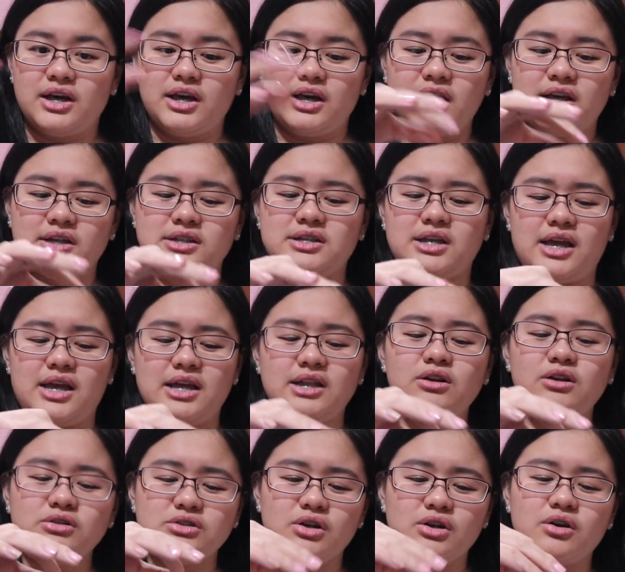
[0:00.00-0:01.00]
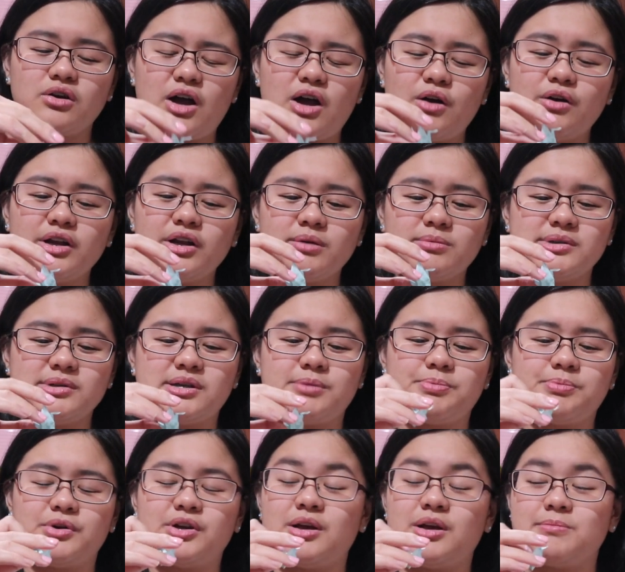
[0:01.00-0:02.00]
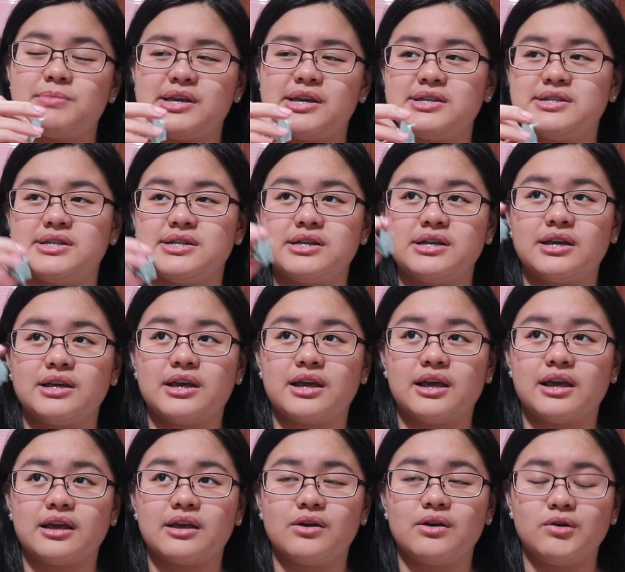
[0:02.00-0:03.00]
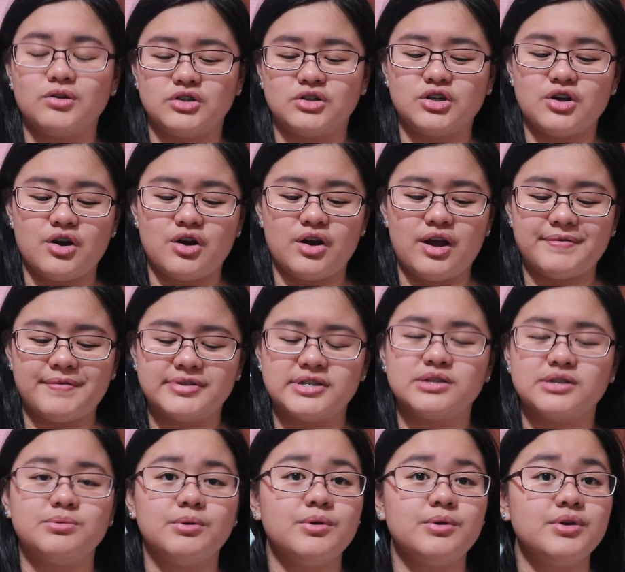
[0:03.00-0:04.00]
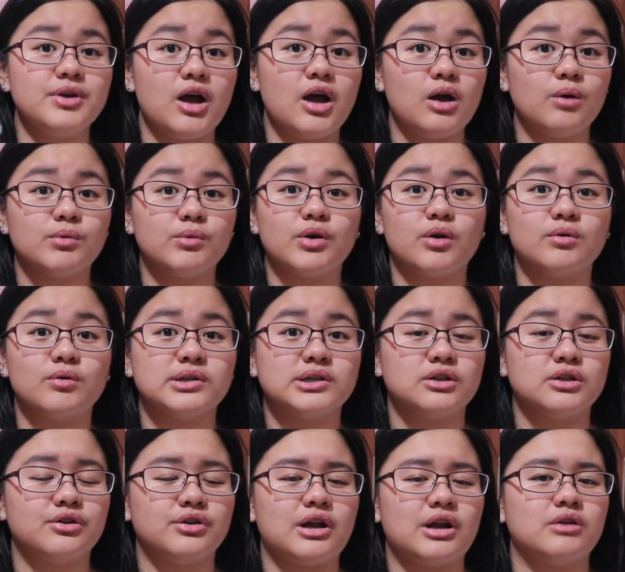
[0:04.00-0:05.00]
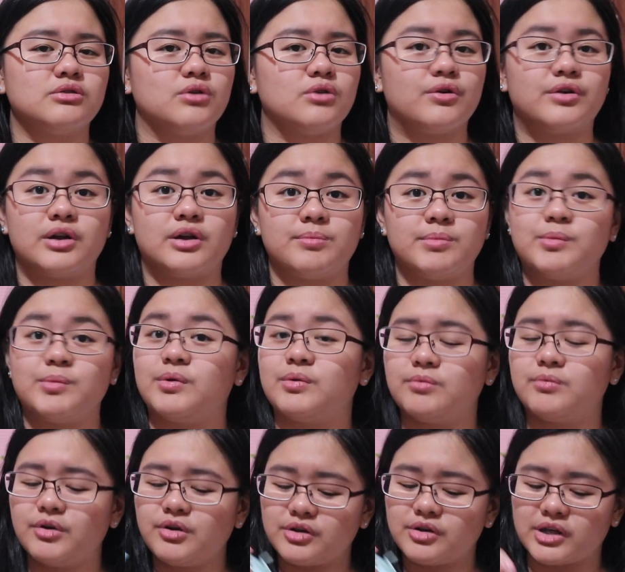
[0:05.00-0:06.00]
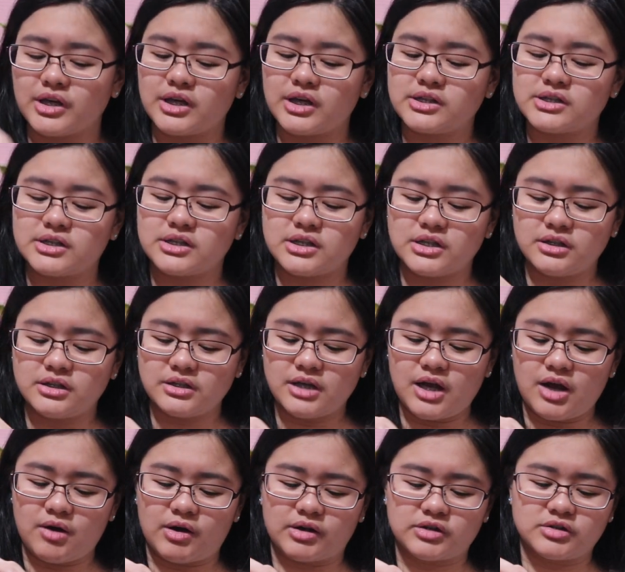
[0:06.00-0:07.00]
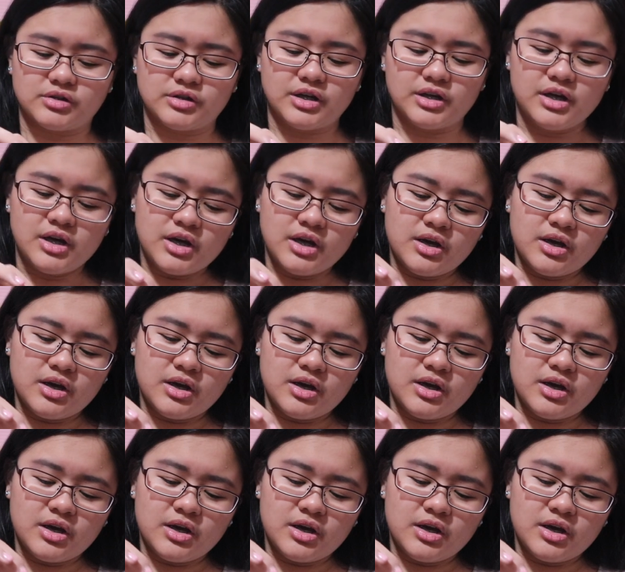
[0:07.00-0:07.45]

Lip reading: It's, and also origami is a pretty amazing culture. Ever since we were young, we always learned how to origami when we were kids until now, actually.